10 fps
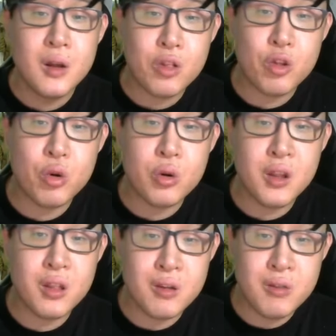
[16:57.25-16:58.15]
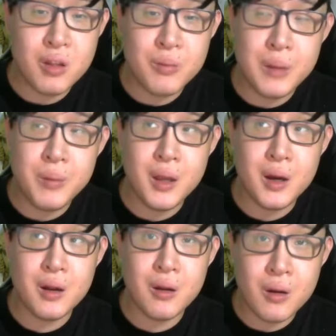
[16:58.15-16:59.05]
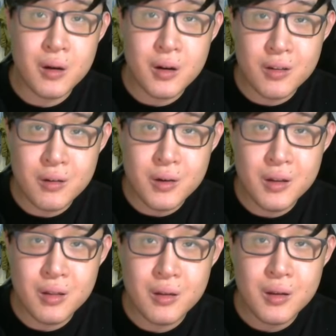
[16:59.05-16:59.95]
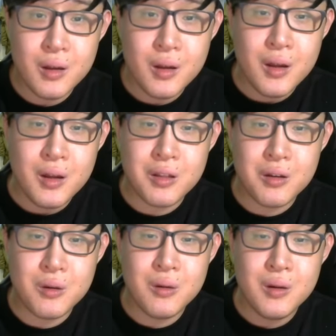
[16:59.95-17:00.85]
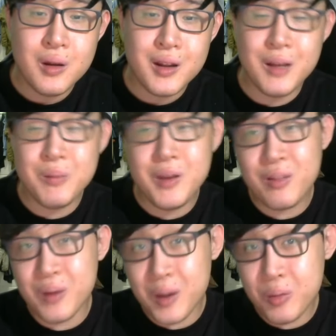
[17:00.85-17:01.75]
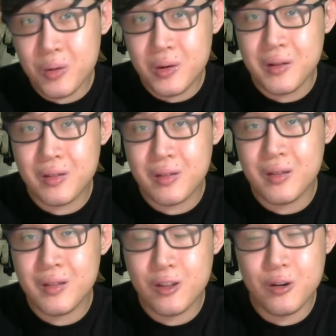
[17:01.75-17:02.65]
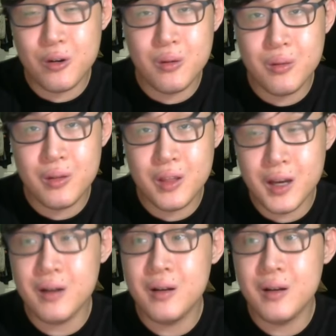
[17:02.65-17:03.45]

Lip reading: So this series may be a longer series, so that means more bonus. So yeah,